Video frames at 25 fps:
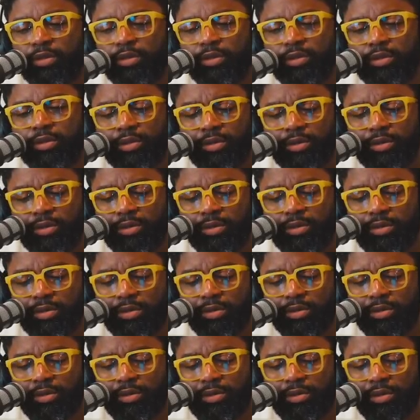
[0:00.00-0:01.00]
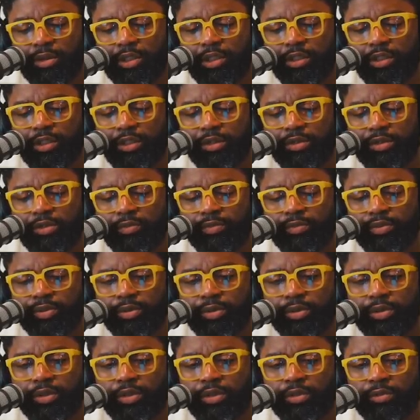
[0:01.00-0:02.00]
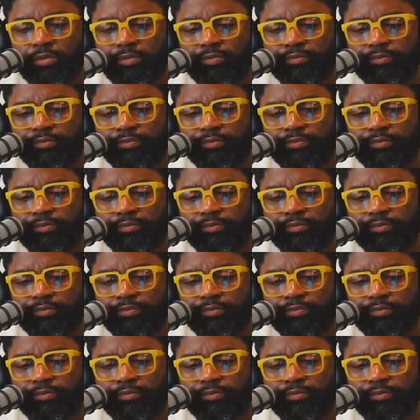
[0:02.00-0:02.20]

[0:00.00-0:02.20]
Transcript: Uh, I need to pull up